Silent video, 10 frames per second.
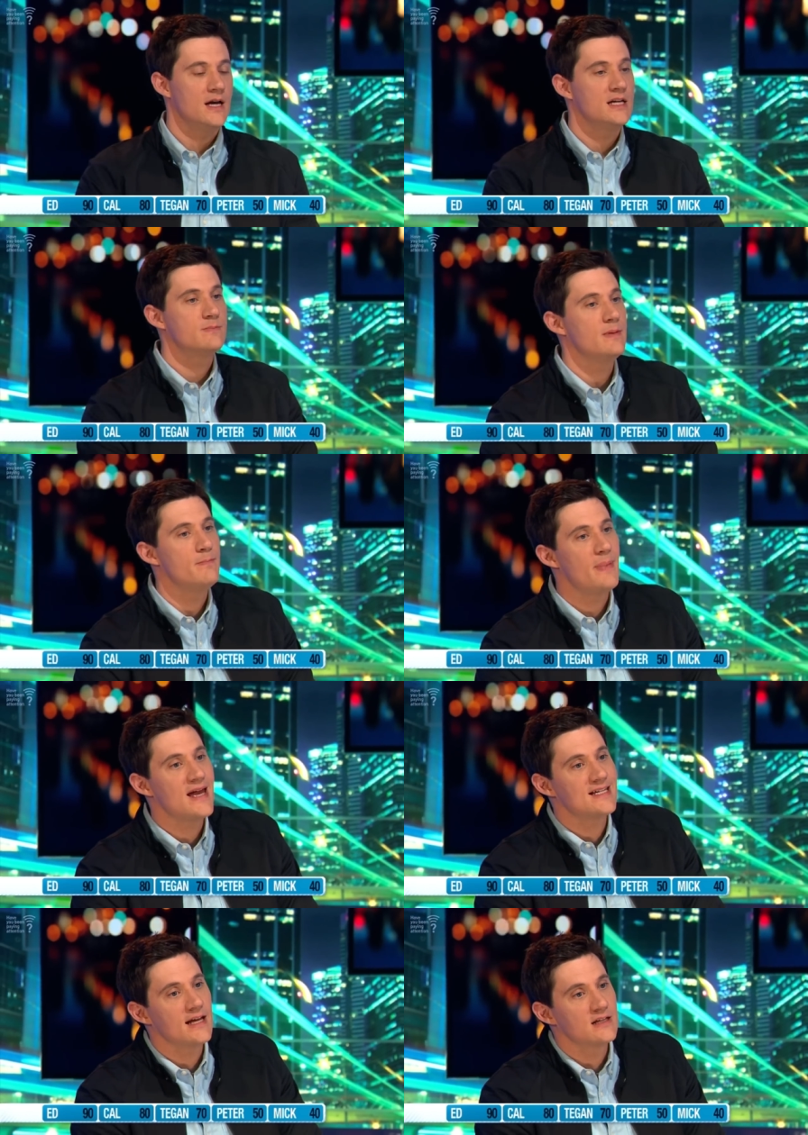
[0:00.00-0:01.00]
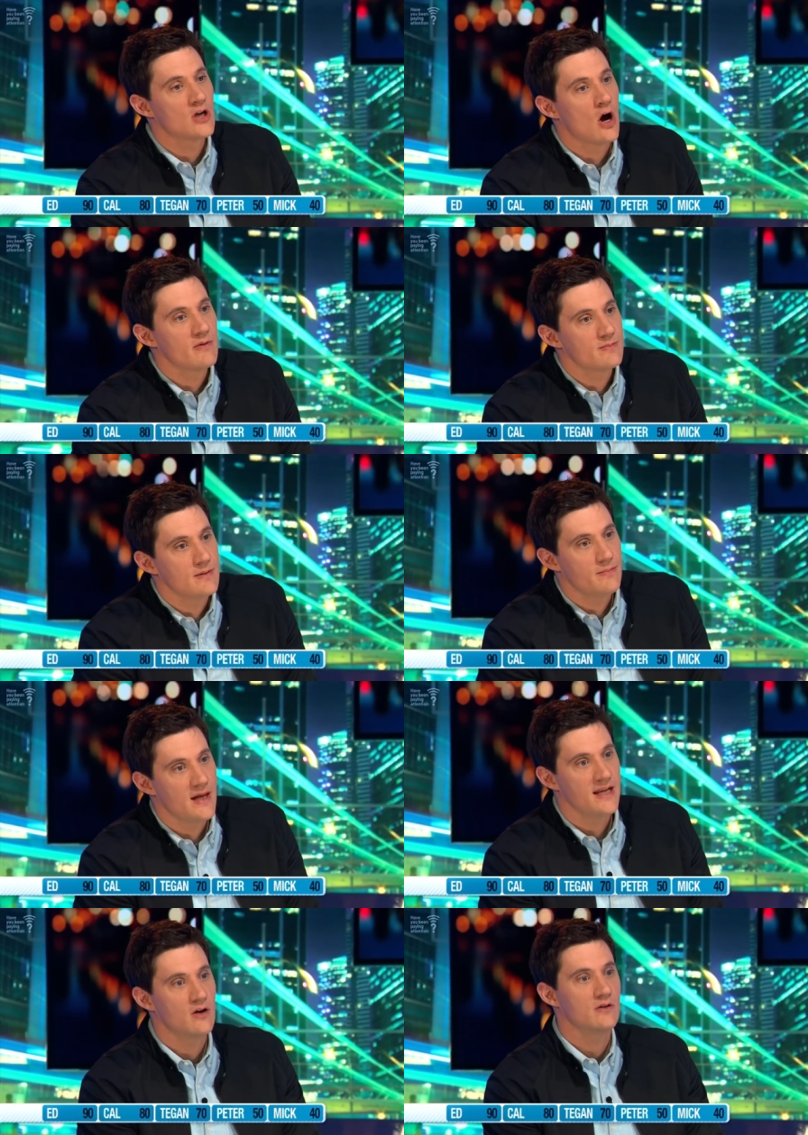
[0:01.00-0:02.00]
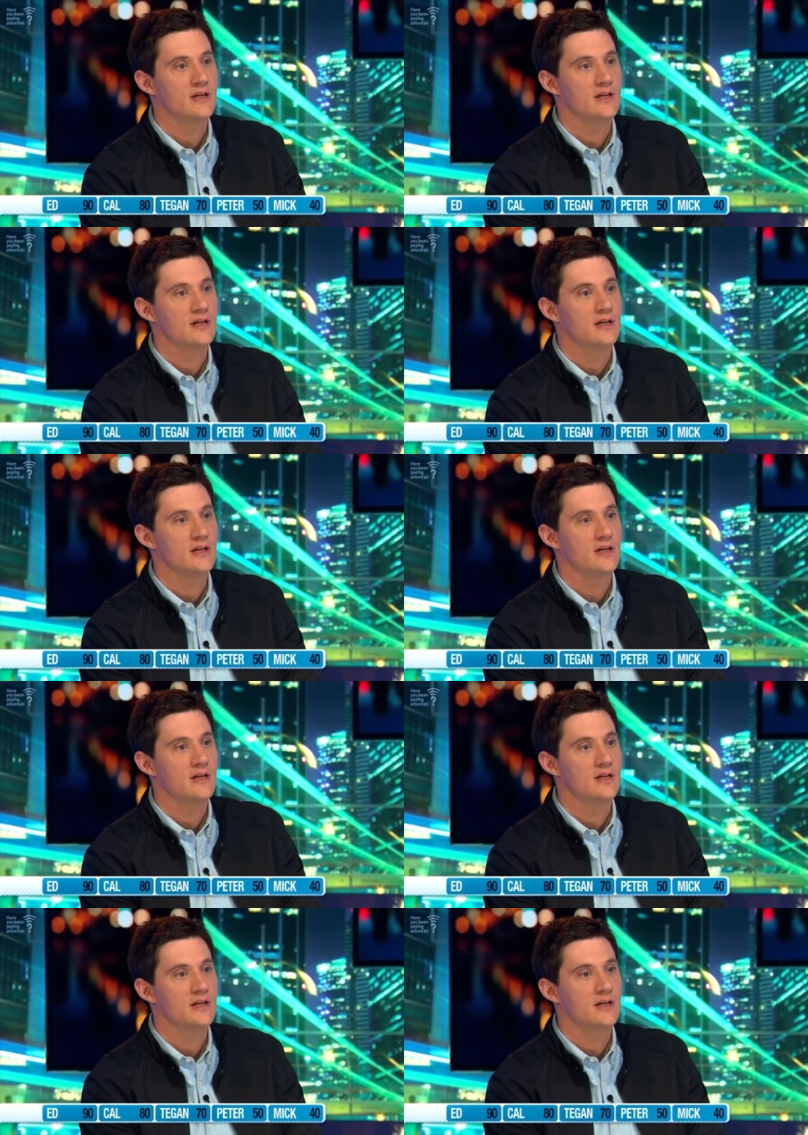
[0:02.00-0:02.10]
He's been betting, Tom. He's been betting on